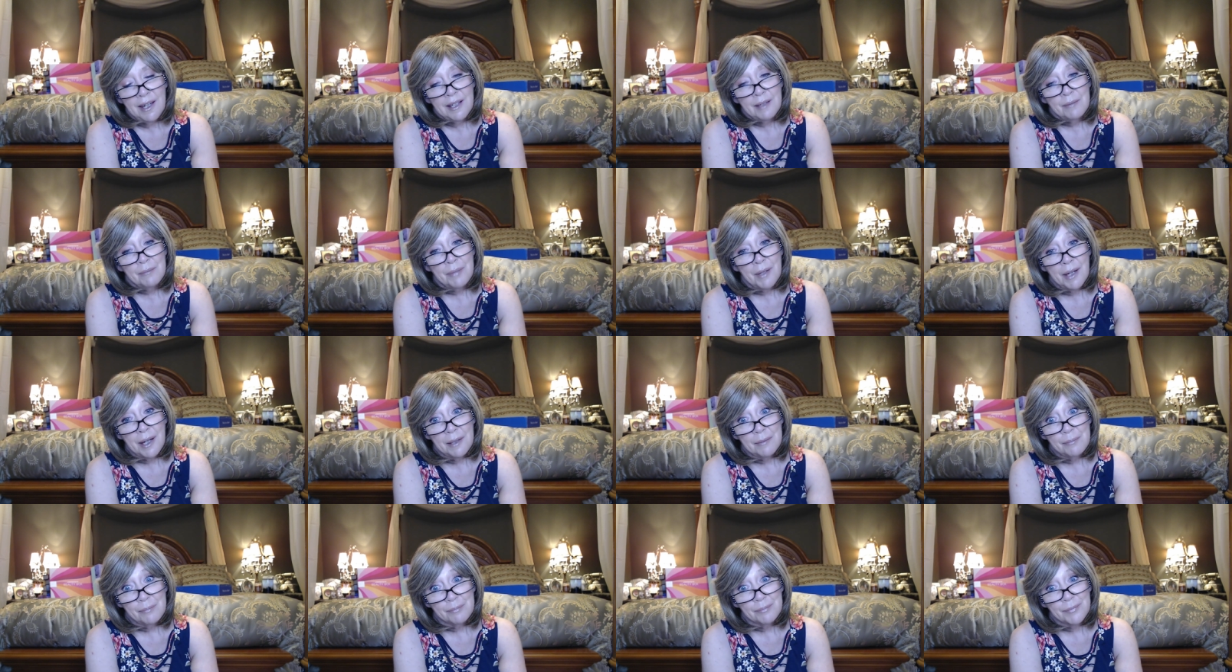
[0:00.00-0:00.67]

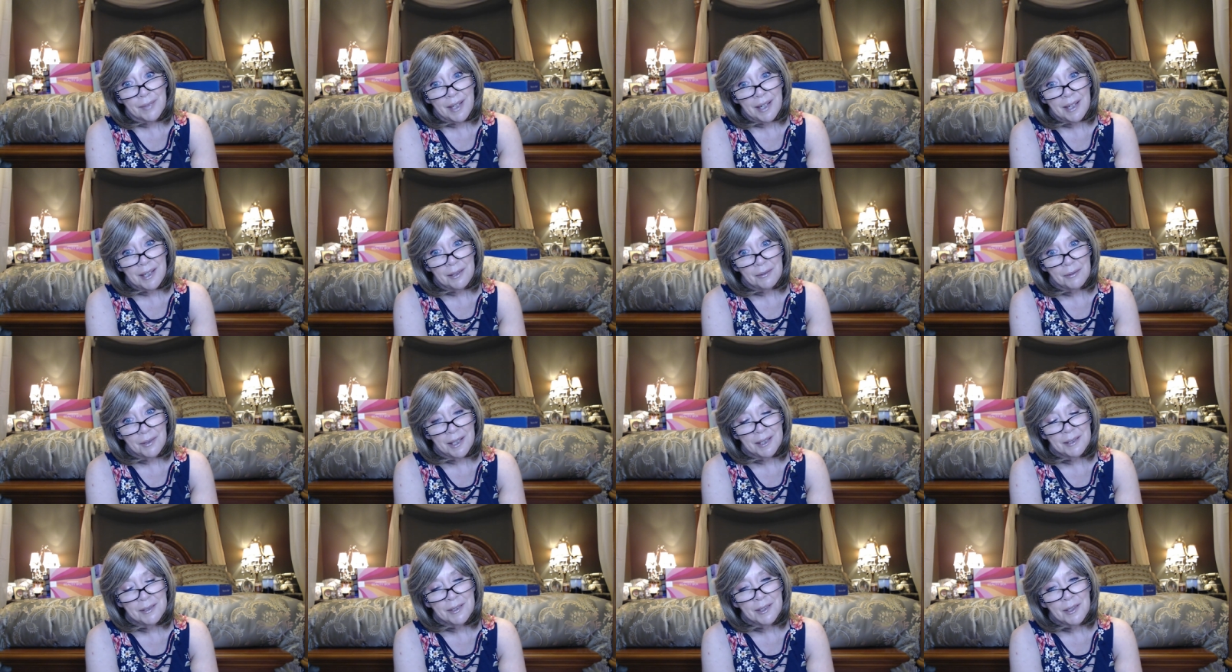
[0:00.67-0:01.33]
But
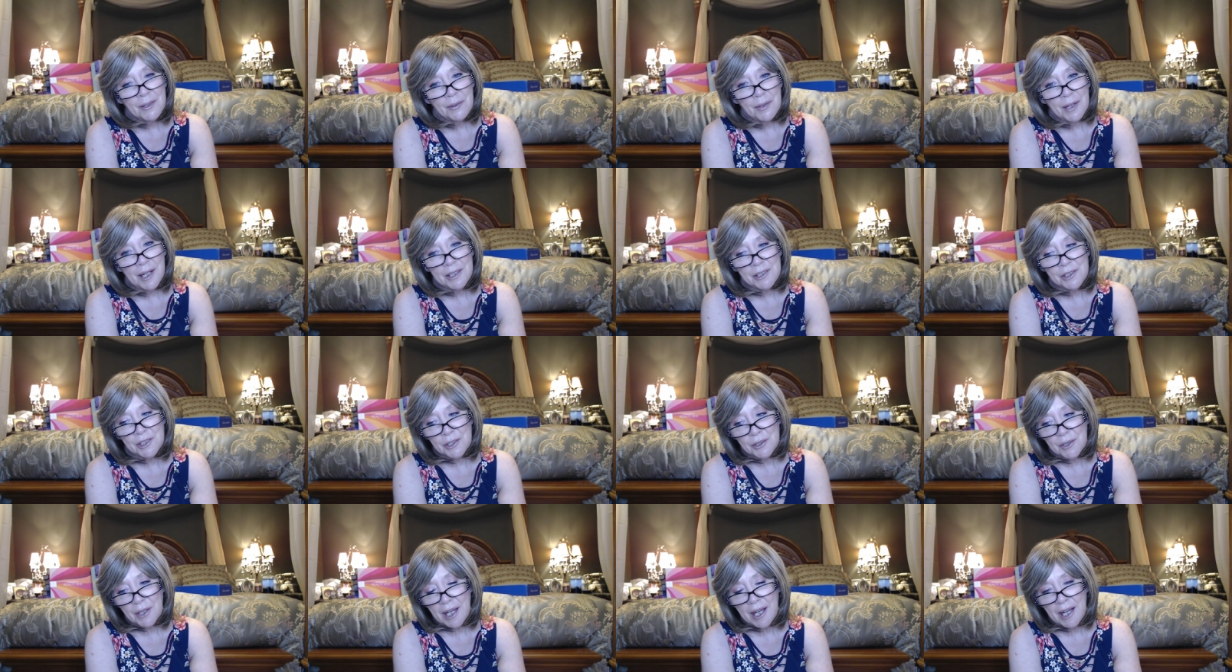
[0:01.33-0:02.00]
anyway, so I
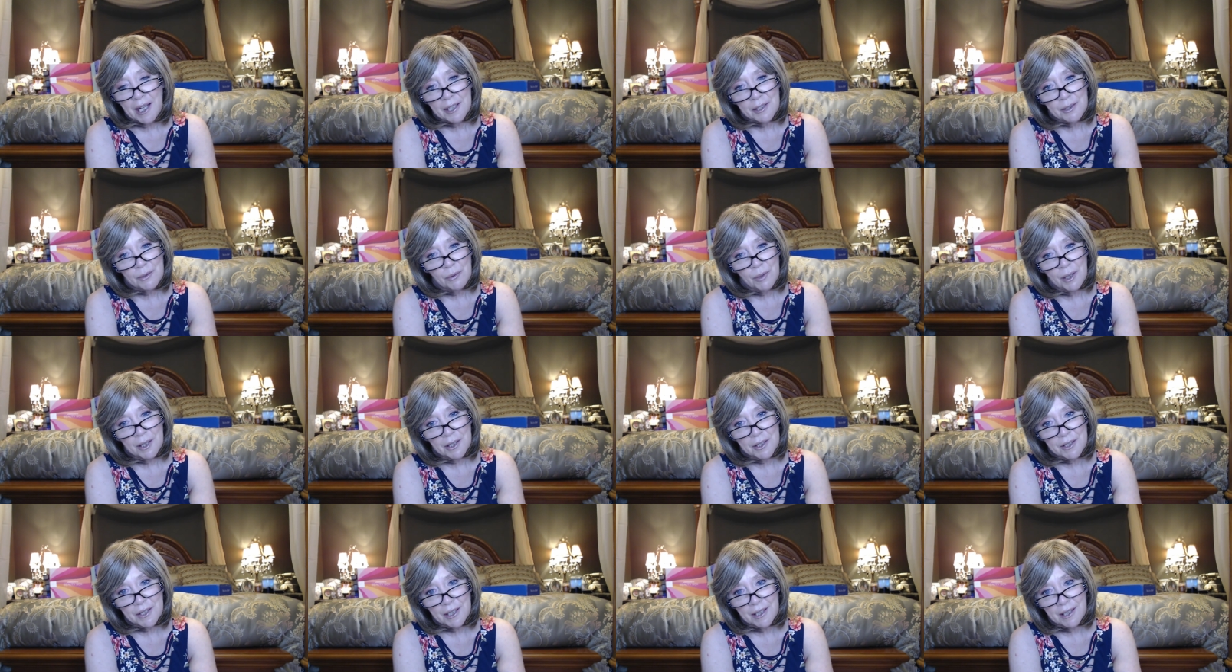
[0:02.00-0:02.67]
just kind of
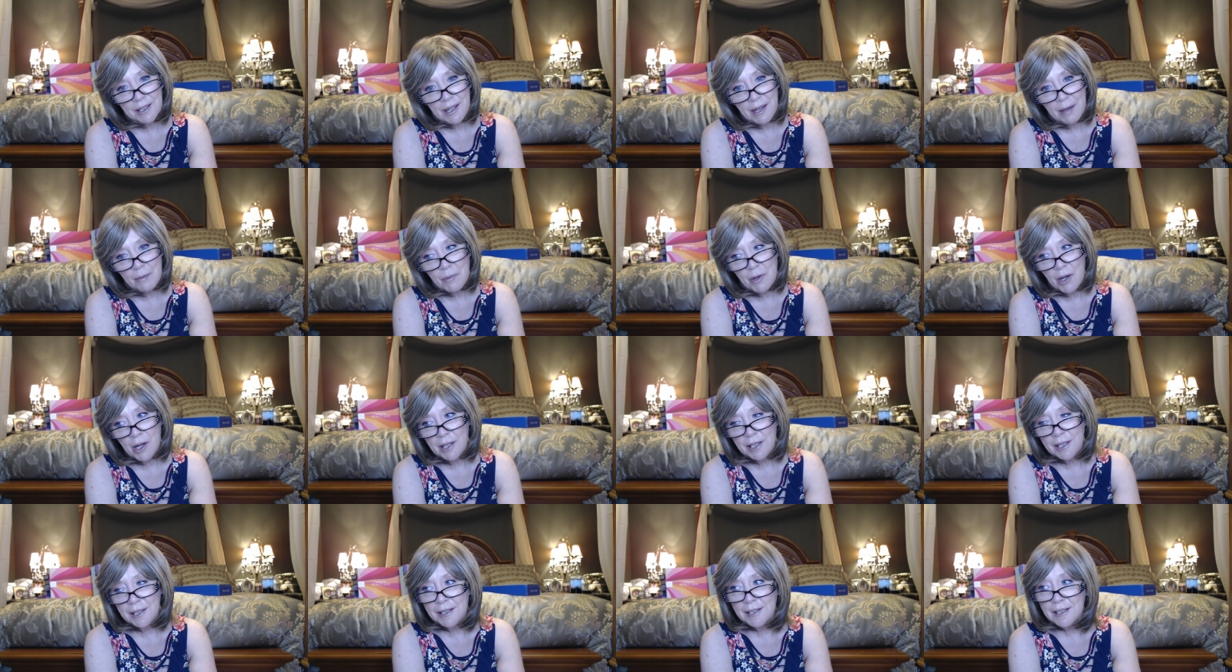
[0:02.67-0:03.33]
wanted to come
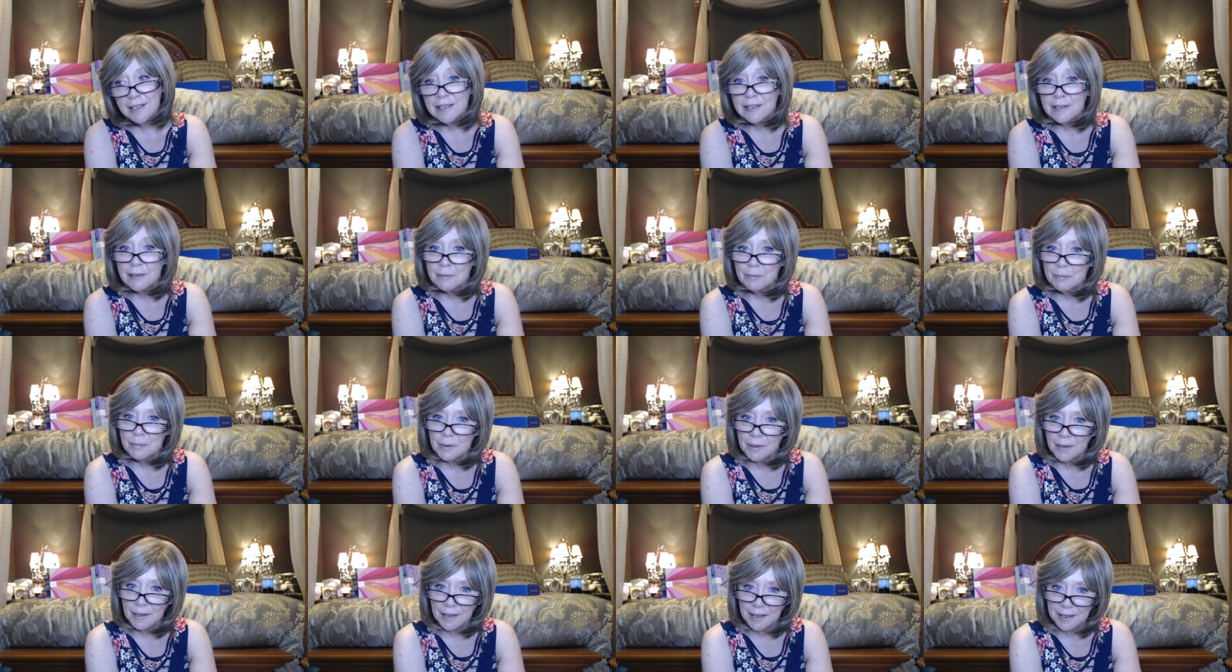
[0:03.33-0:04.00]
on and
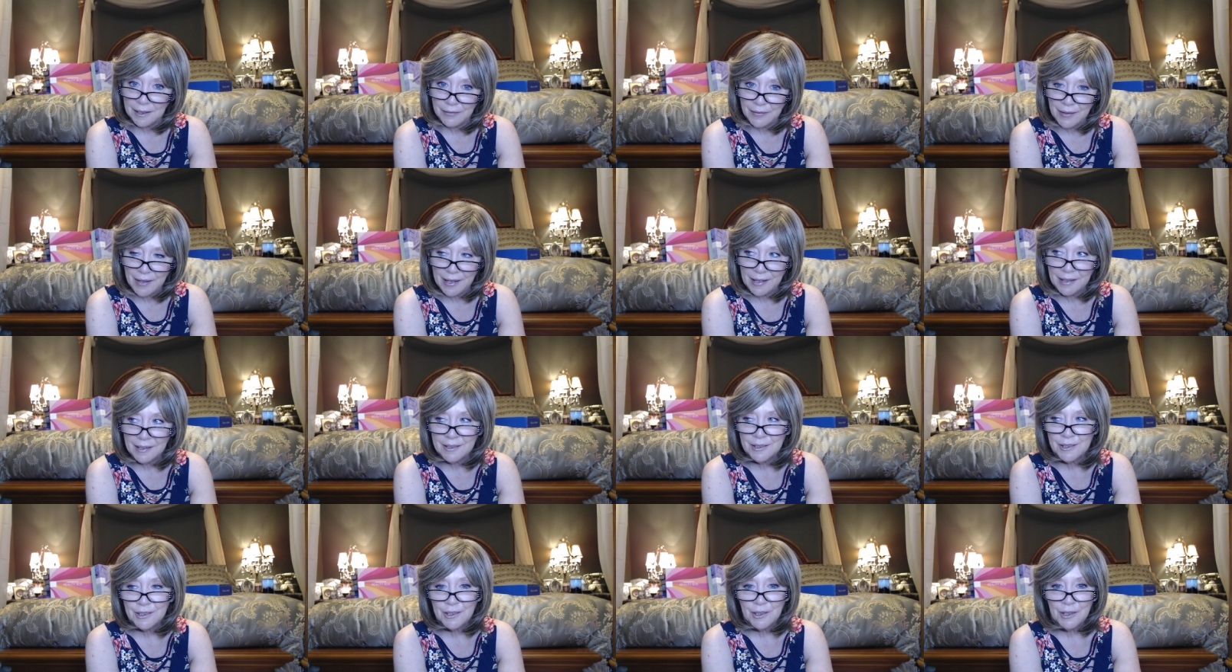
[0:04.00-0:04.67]
explain
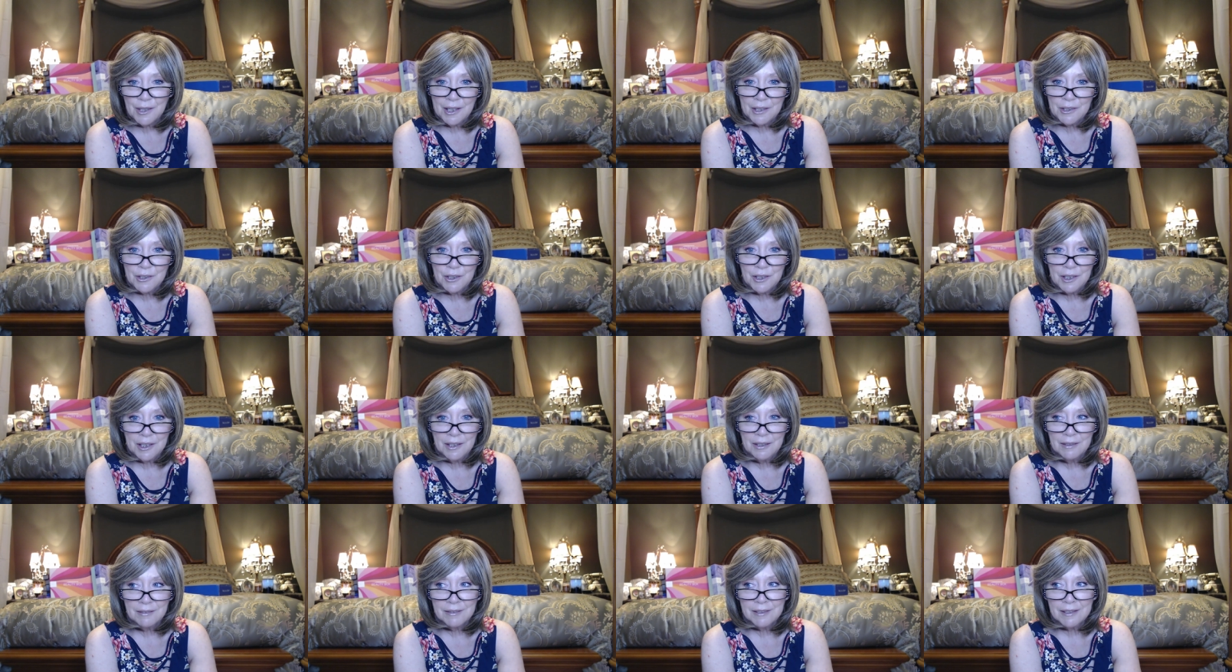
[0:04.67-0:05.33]
that so that you
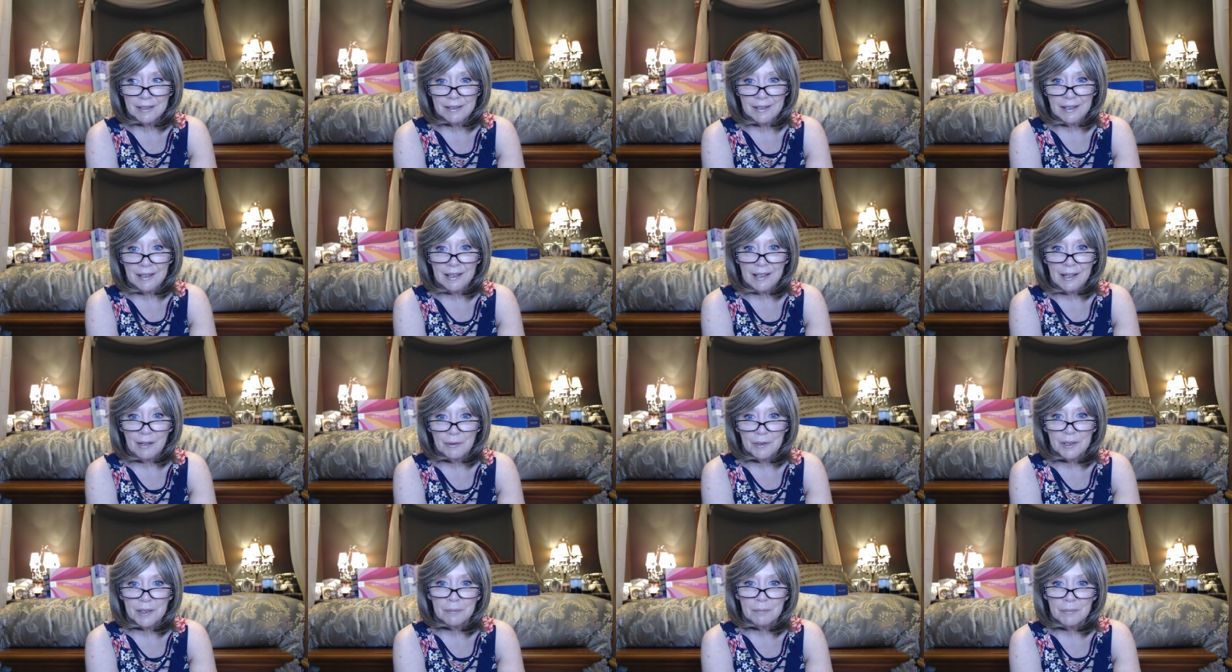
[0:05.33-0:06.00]
didn't think
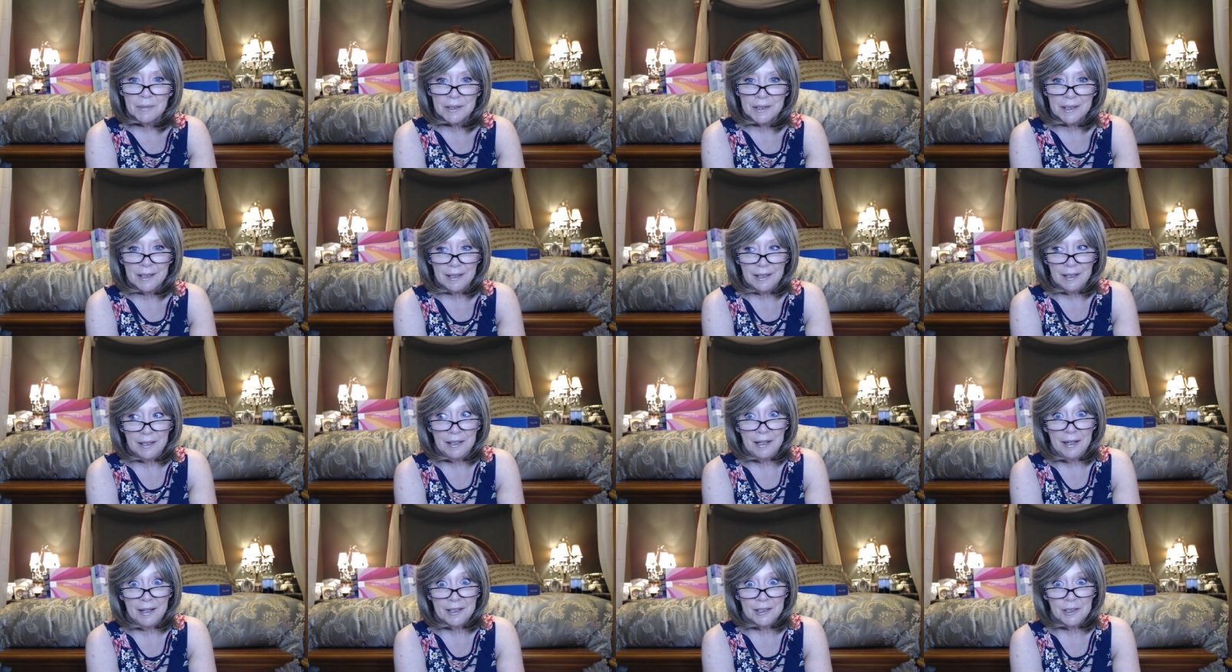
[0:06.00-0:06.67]
I was missing
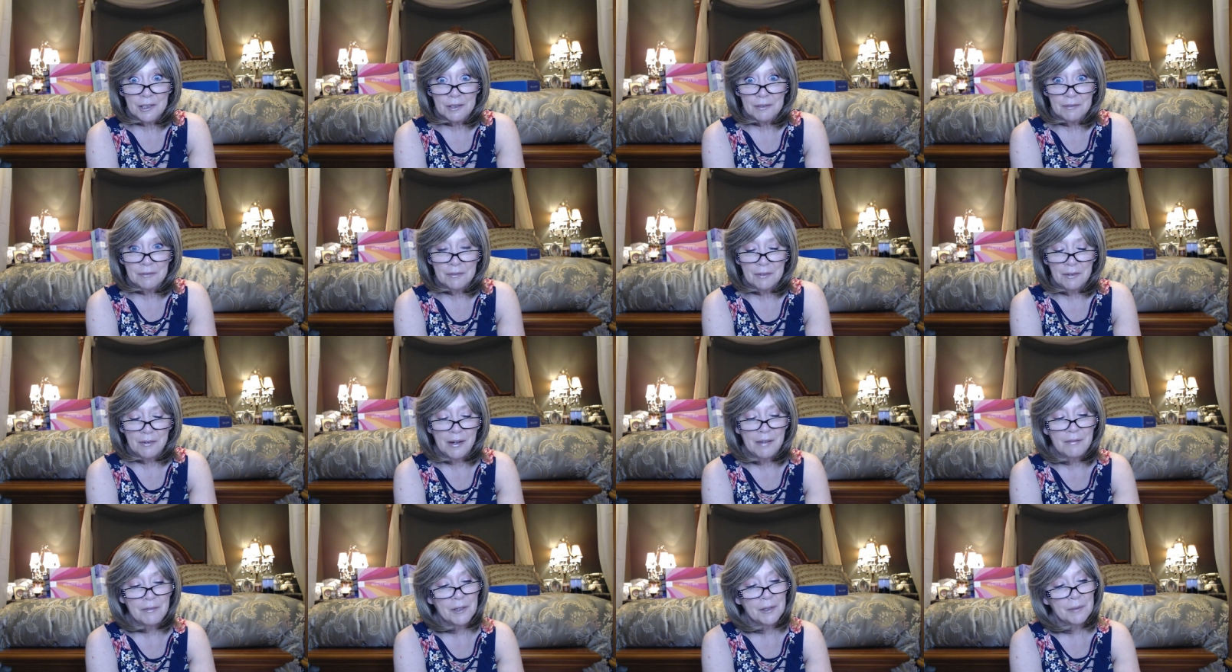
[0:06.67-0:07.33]
in action
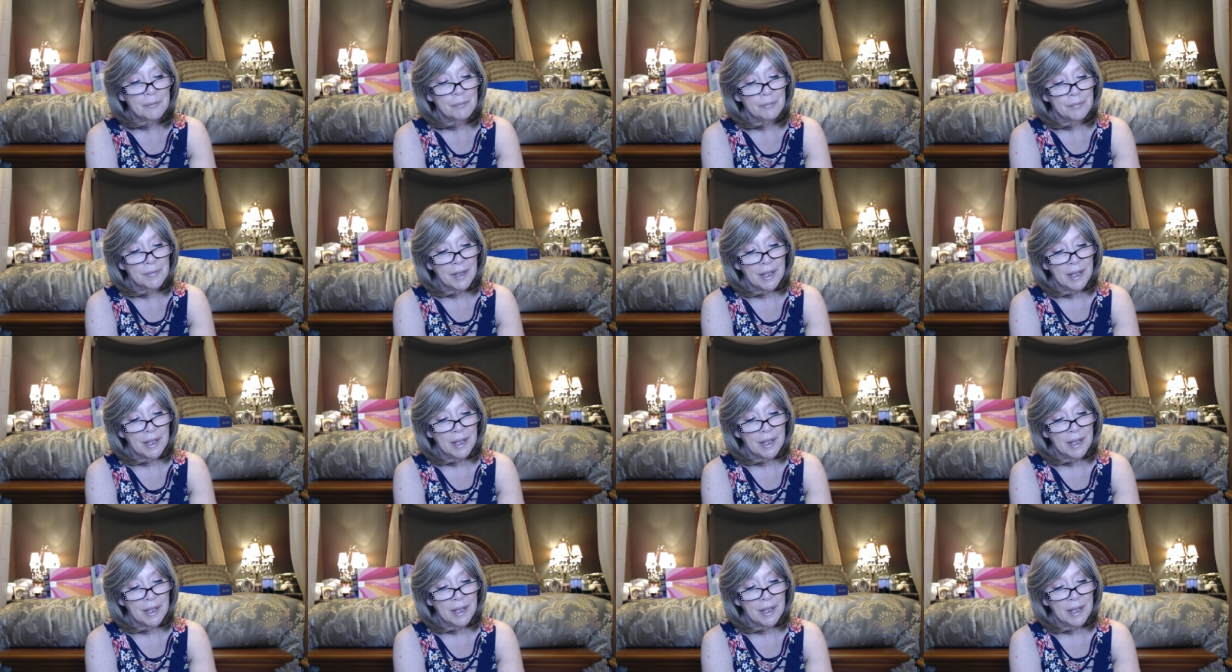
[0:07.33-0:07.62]
forever.